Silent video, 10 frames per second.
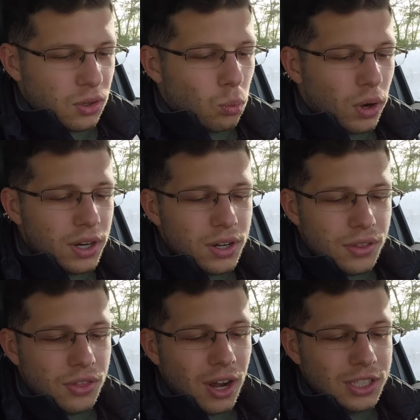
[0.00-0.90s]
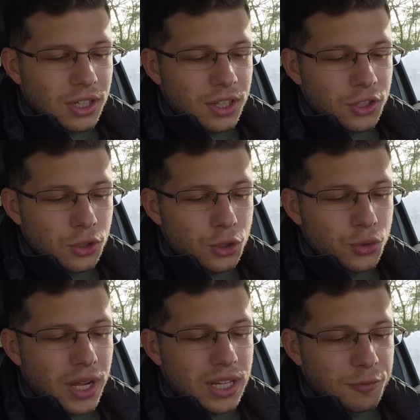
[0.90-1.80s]
What are your thoughts on the new
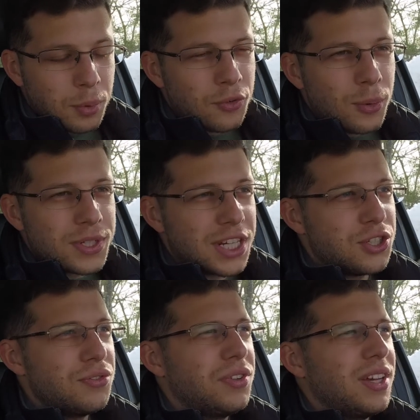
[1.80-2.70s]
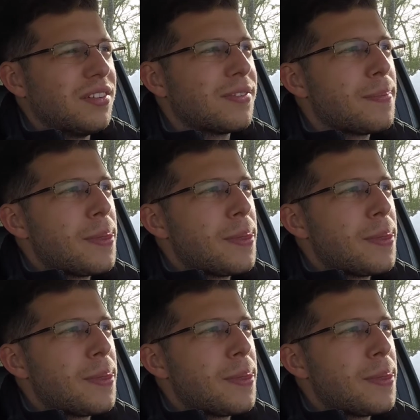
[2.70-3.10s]
trend of performance SUVs?